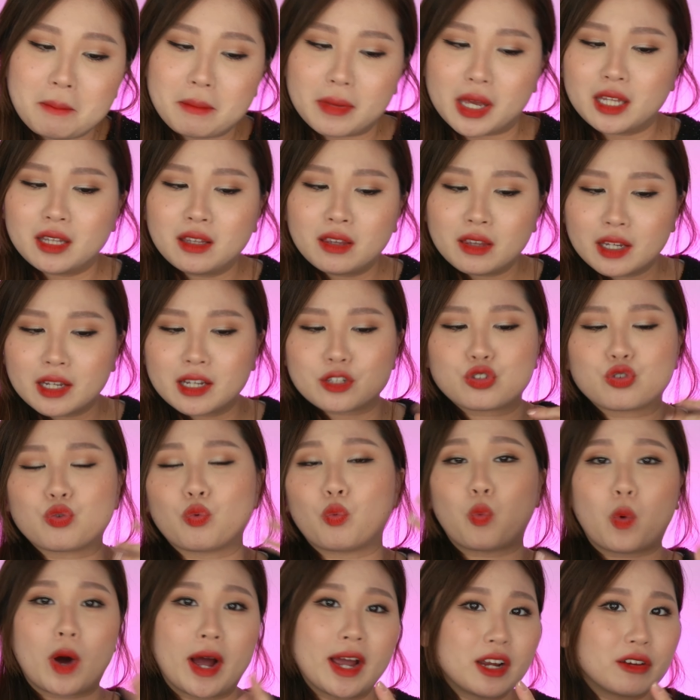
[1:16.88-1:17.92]
main thing as to
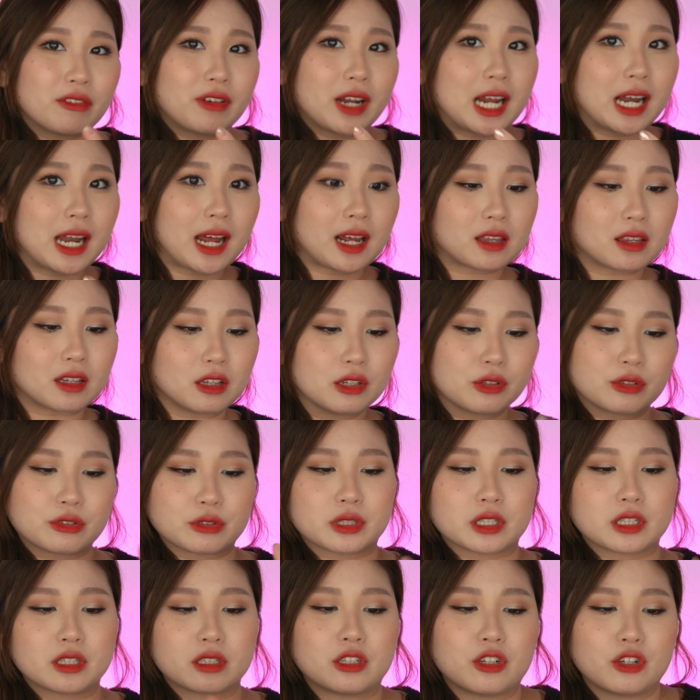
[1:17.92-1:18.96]
why I really like the look
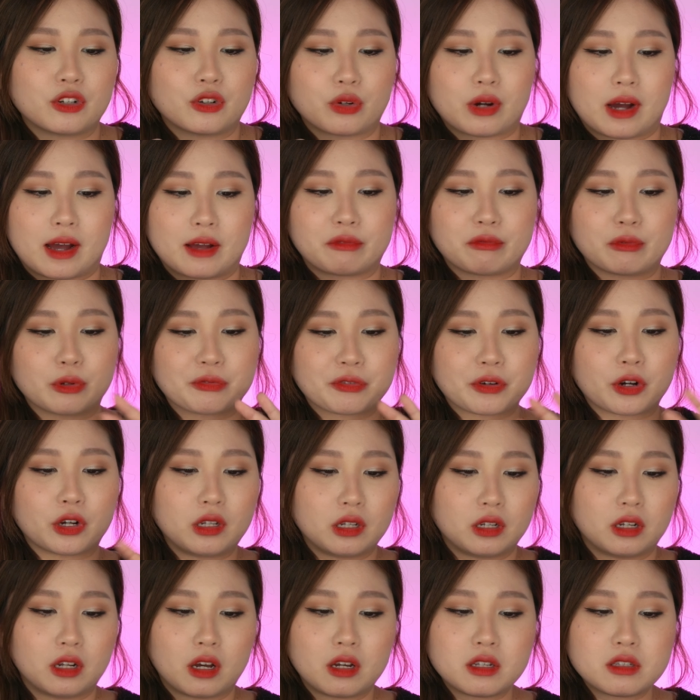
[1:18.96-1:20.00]
is because, you know, I've, we've got
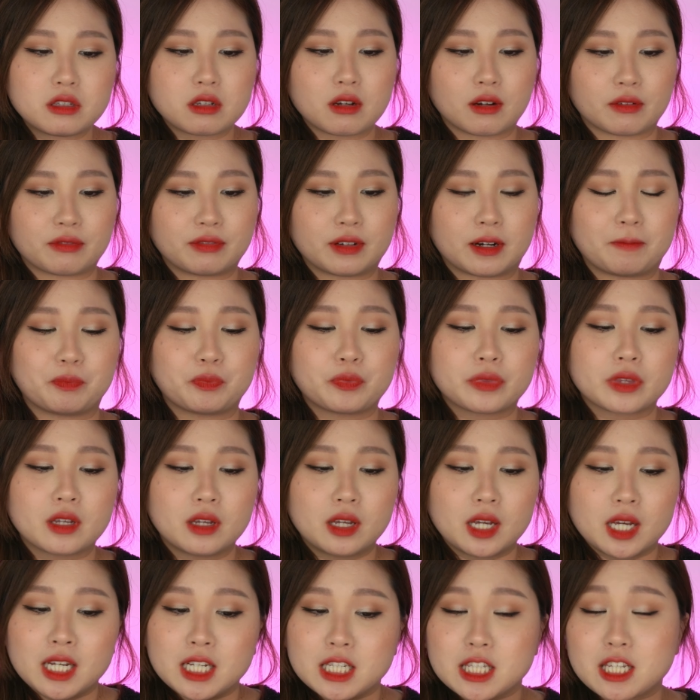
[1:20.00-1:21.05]
lots of um,
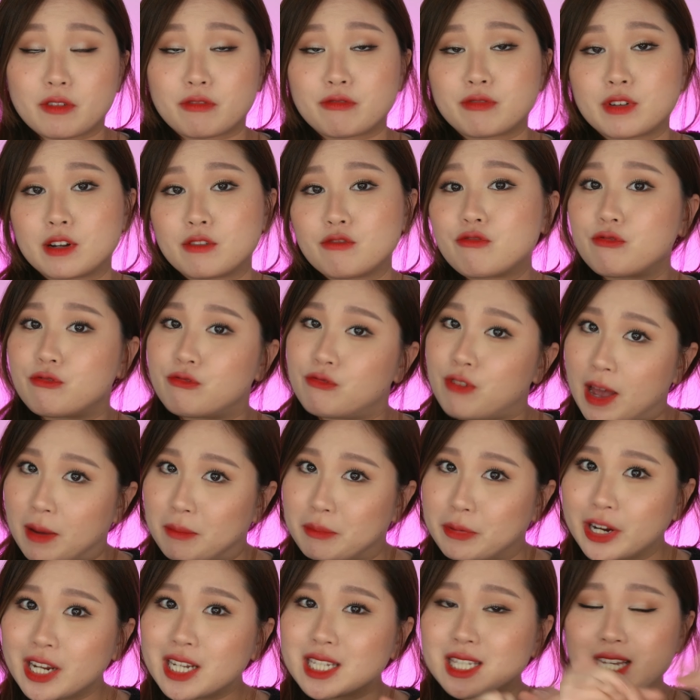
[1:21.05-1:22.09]
different
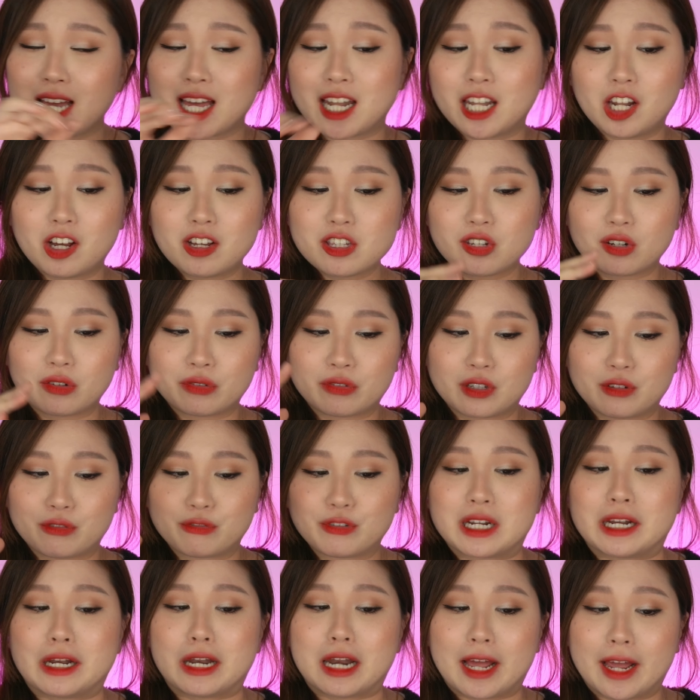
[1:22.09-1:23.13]
fabrics and lots of
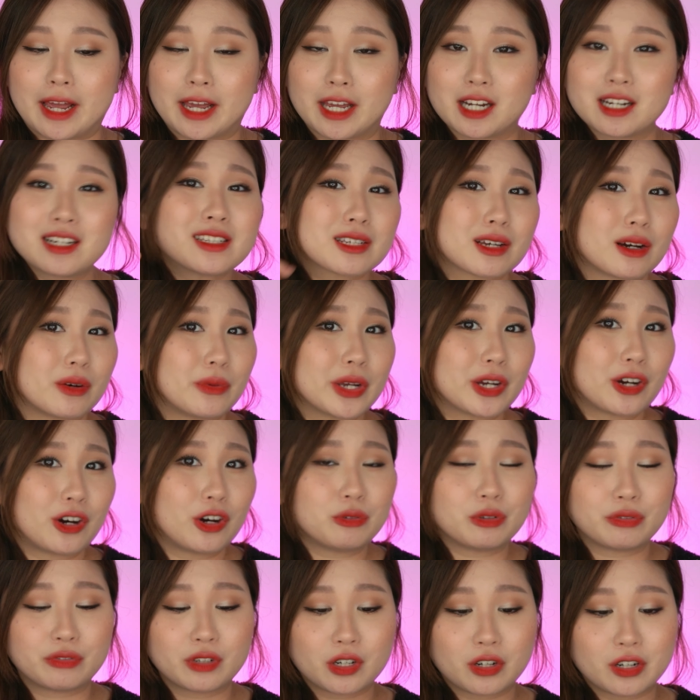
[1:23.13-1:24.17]
different layers going on
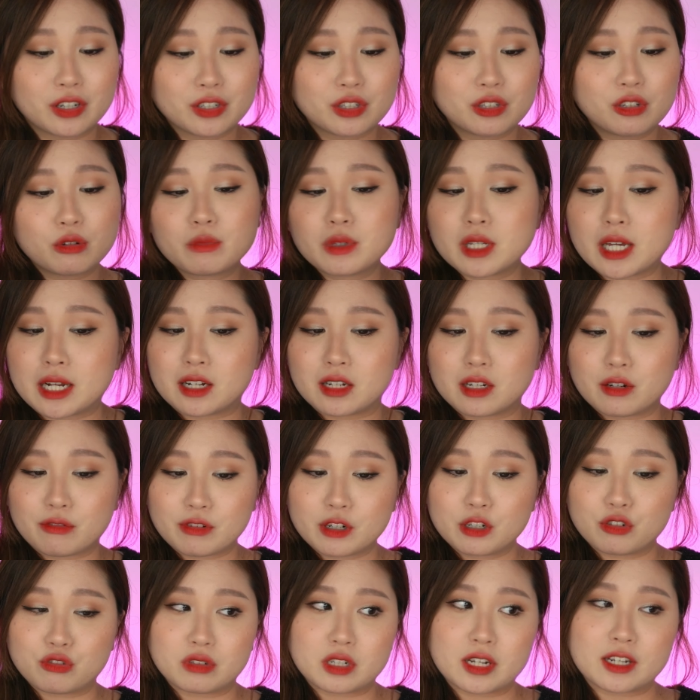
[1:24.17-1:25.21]
with the costumes and the
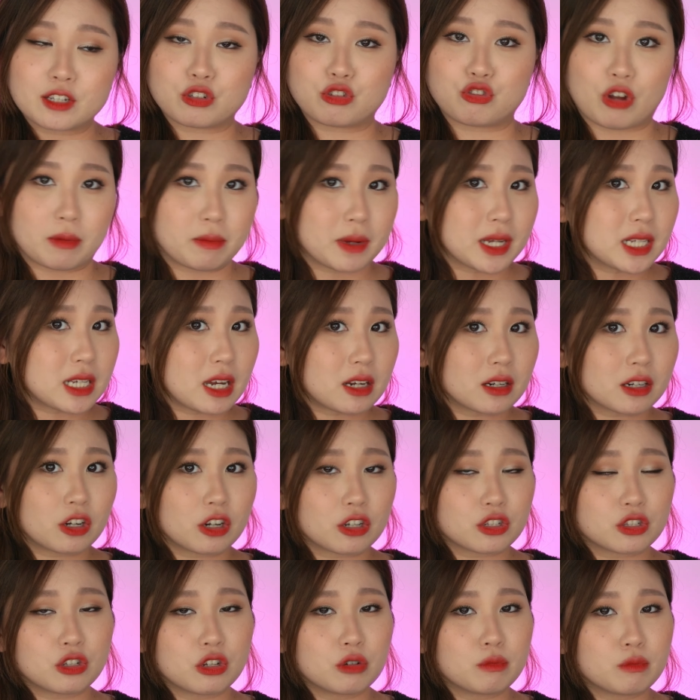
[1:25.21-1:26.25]
different things draping down the
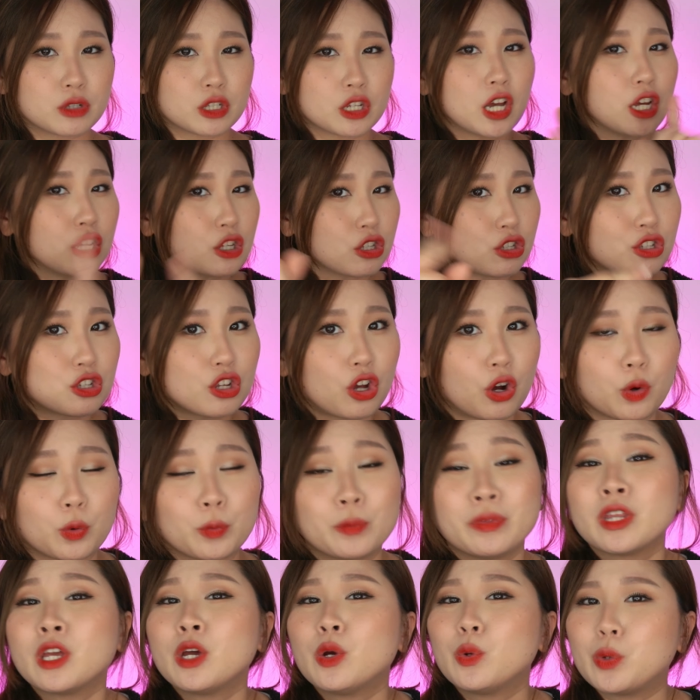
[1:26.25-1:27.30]
costumes. So
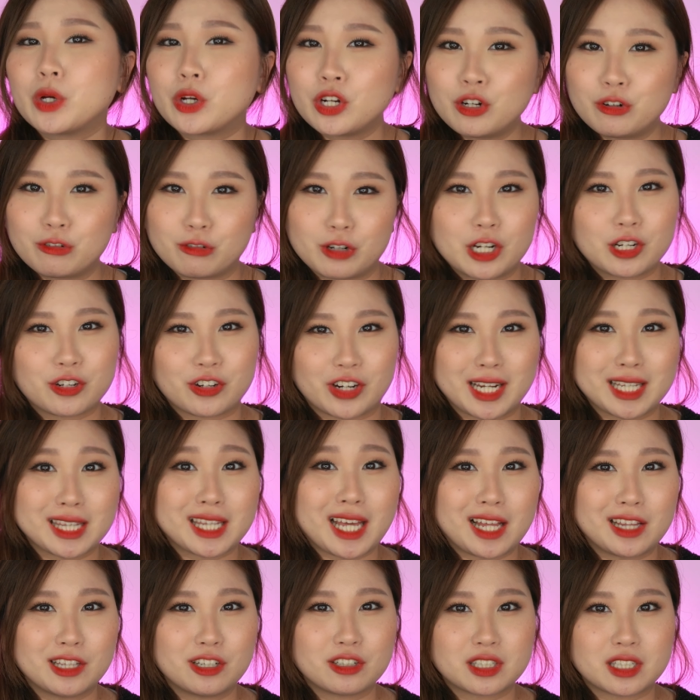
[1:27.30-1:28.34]
we're gonna recreate
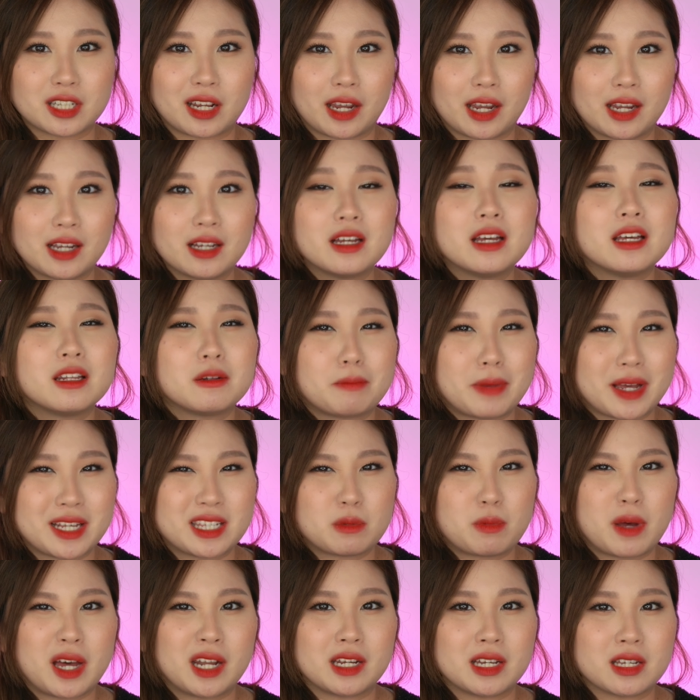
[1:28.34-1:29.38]
that look today.
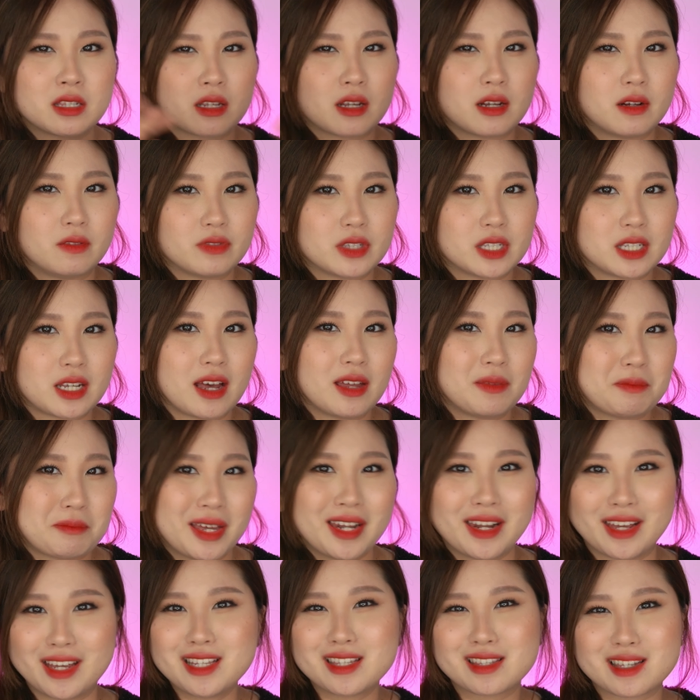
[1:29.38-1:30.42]
Best part is 10
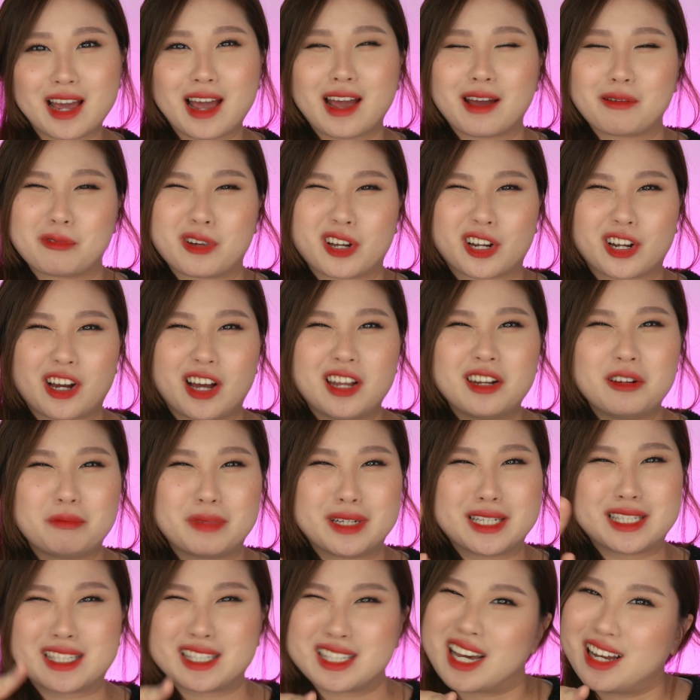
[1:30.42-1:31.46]
minutes and we're gonna
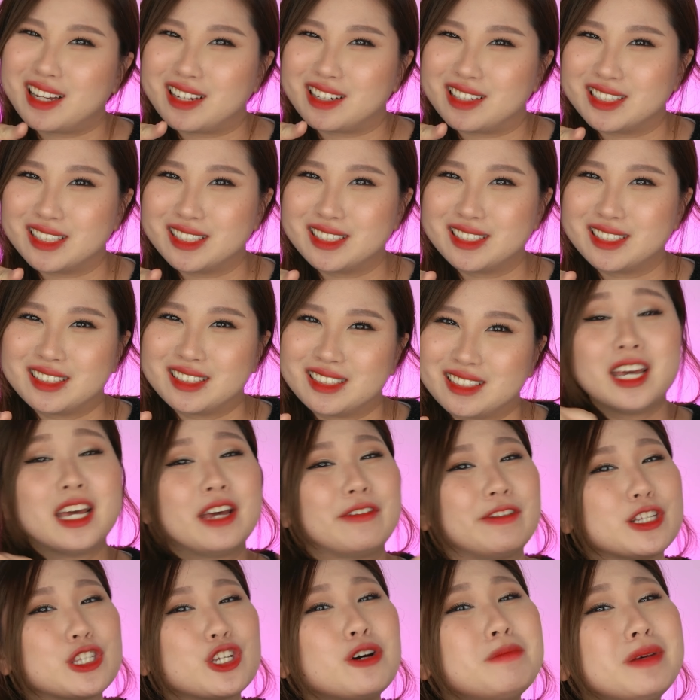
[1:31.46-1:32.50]
be done.
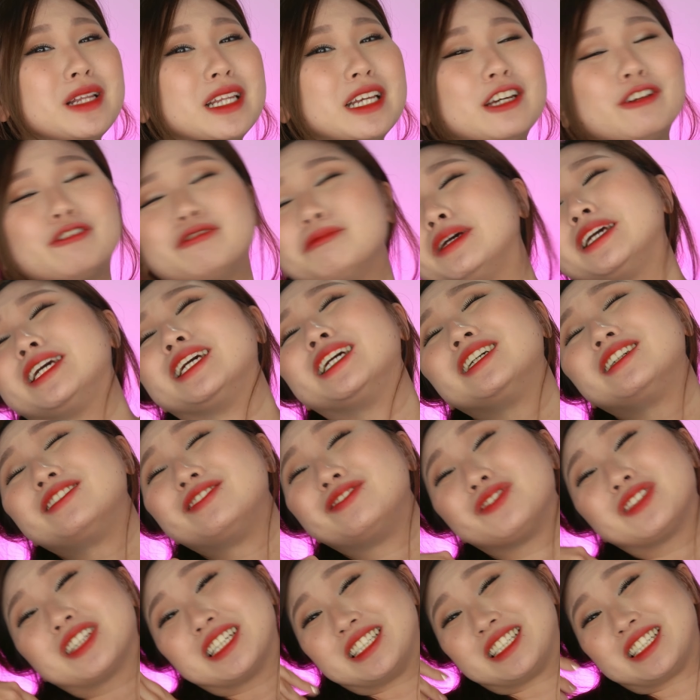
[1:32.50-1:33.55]
If you don't believe me,
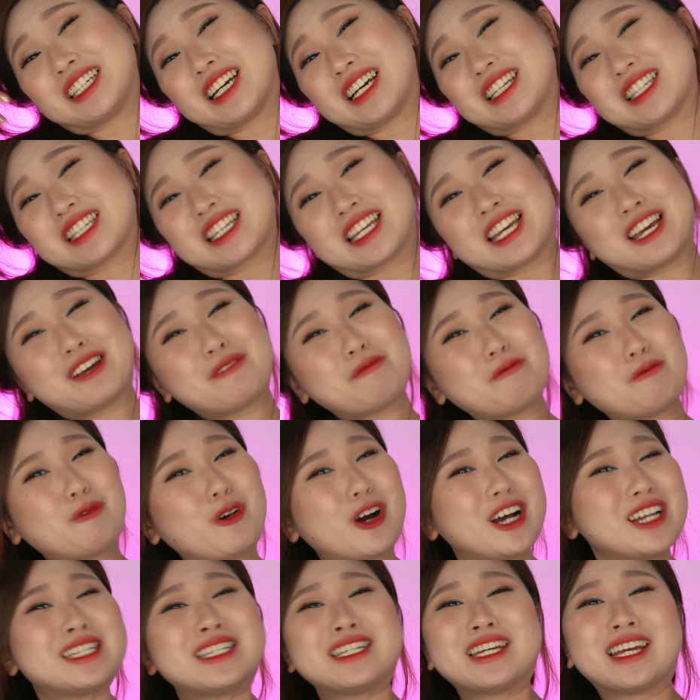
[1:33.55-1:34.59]
just keep
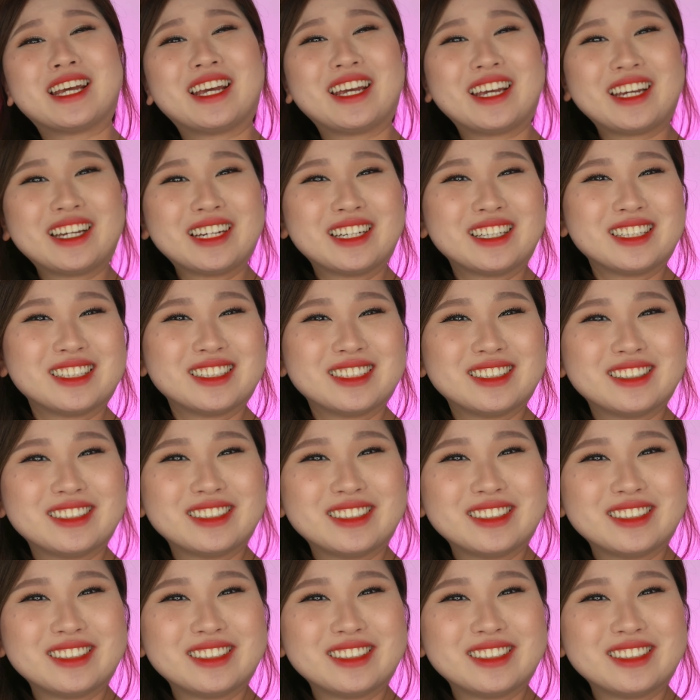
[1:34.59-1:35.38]
watching.